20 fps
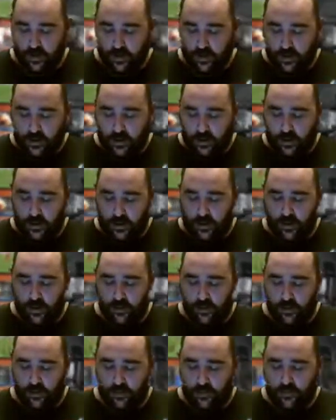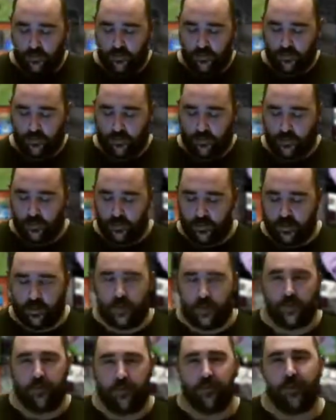So,
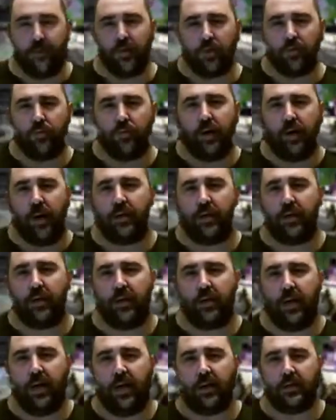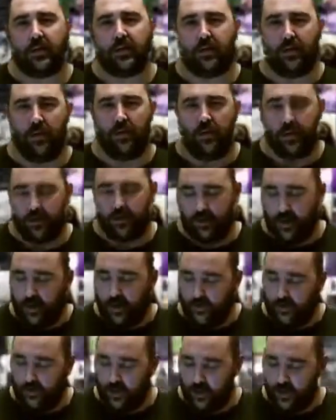virtual reality glasses like
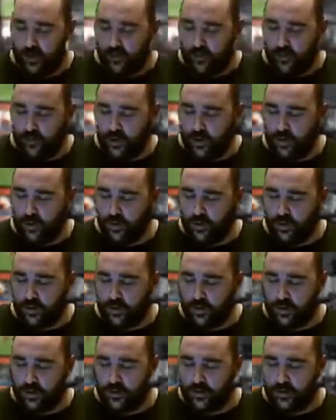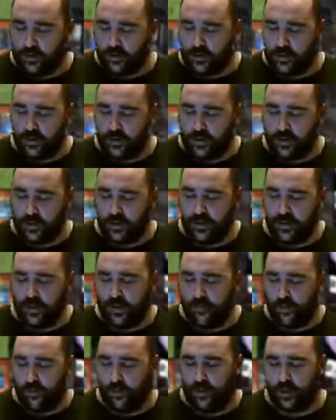that, when you look at those, it's the
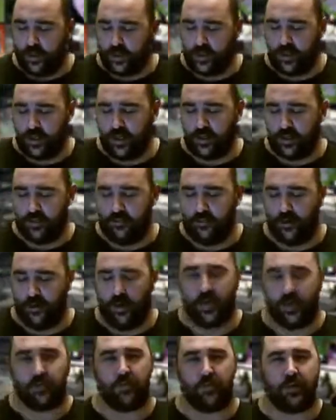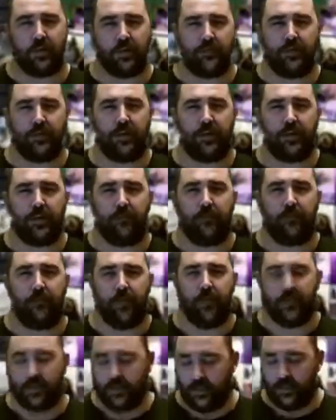#1 tech device which is being
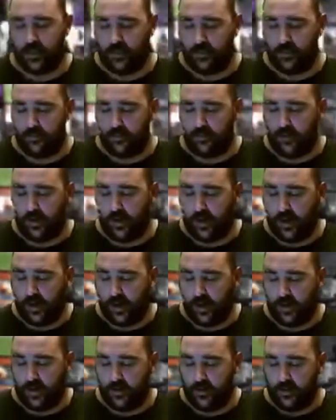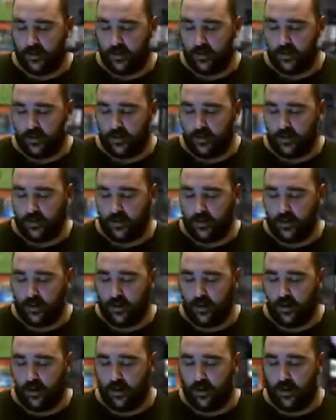invested in by,
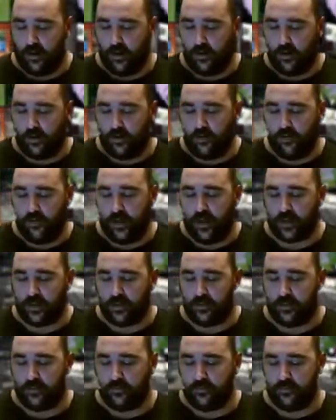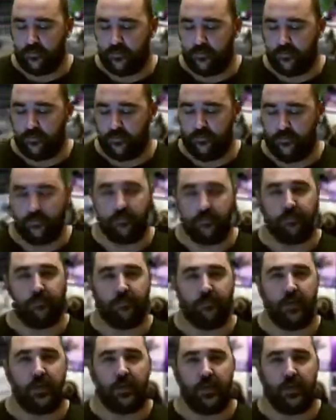a lot of the massive,
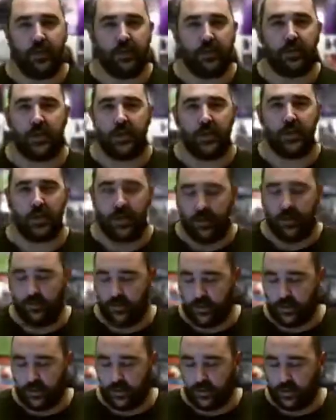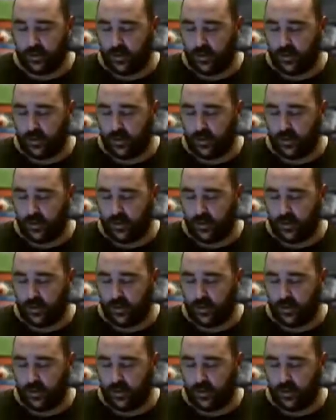big internet companies.